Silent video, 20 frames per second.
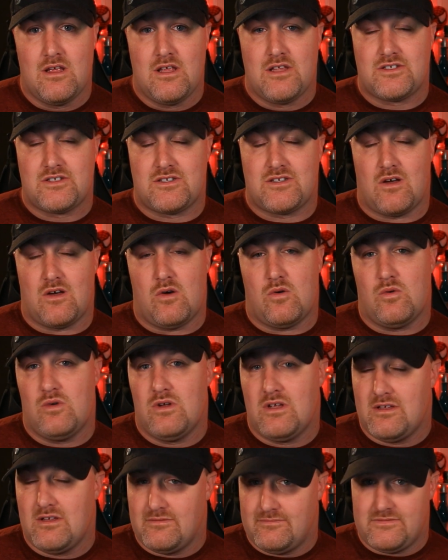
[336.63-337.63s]
So
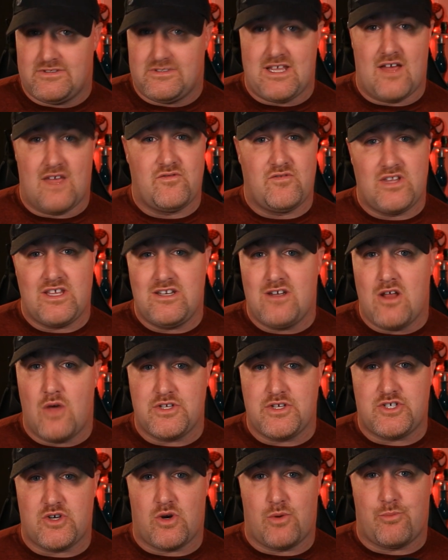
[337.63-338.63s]
definitely know
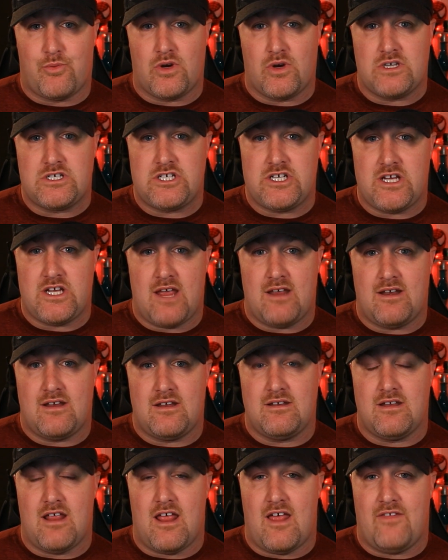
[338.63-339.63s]
that you're
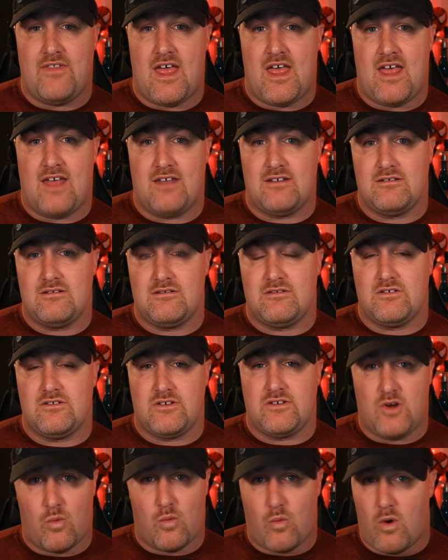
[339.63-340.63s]
appreciated and that
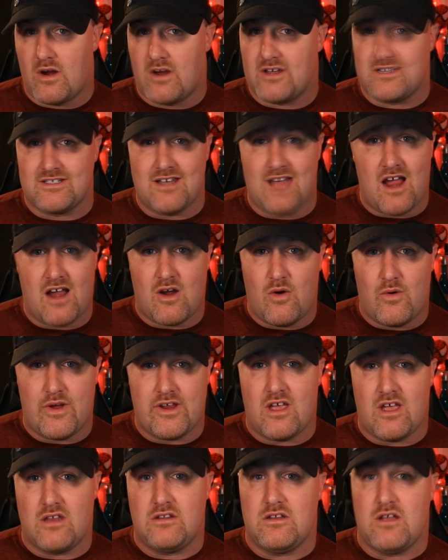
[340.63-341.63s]
your work is not
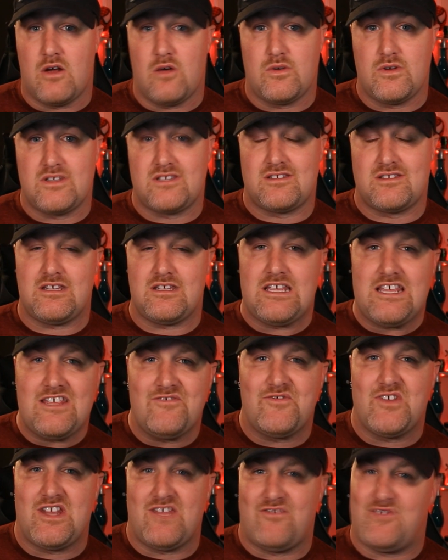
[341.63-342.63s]
going unnoticed,
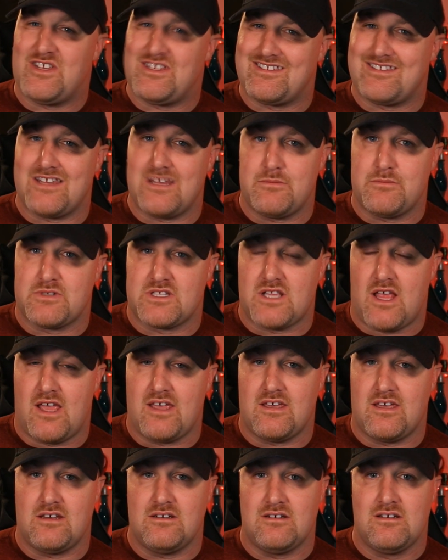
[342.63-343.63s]
even if it seems like
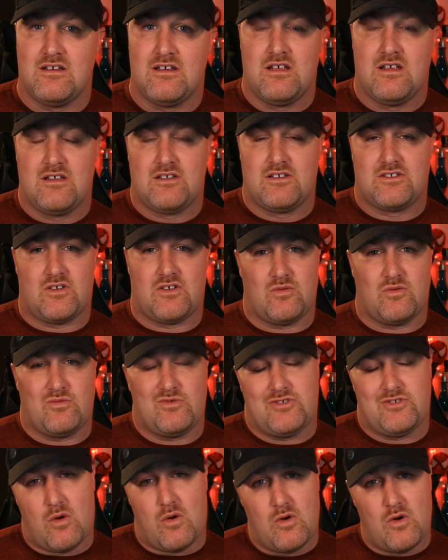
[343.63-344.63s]
it. So
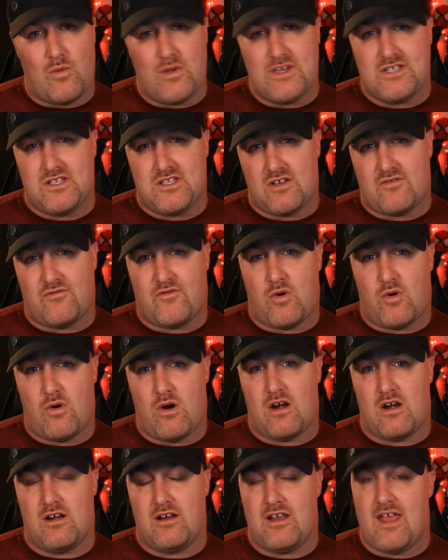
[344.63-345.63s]
don't always look
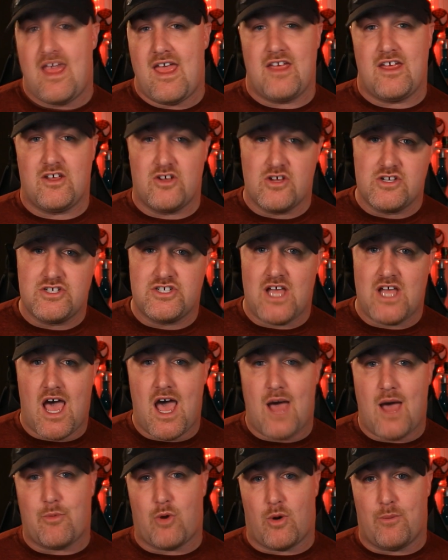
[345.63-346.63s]
for, hey, good
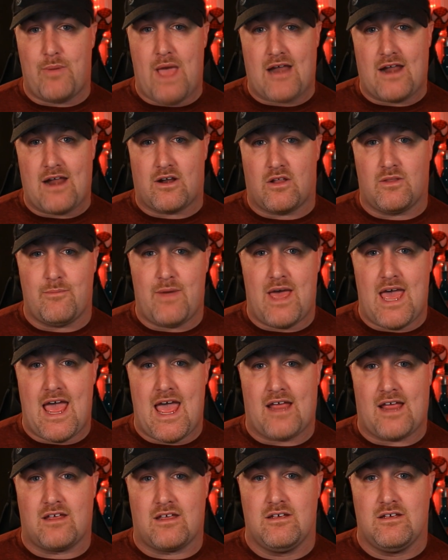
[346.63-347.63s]
job, or a pat on the
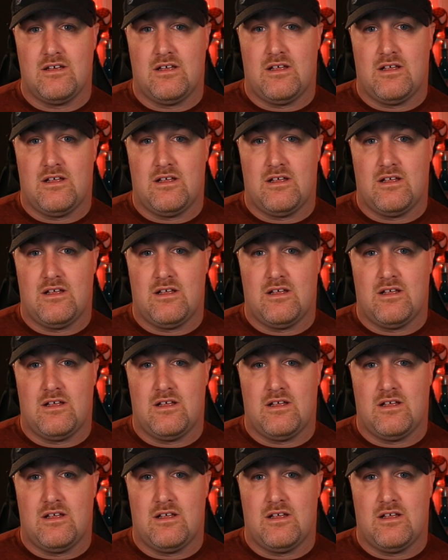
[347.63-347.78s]
back.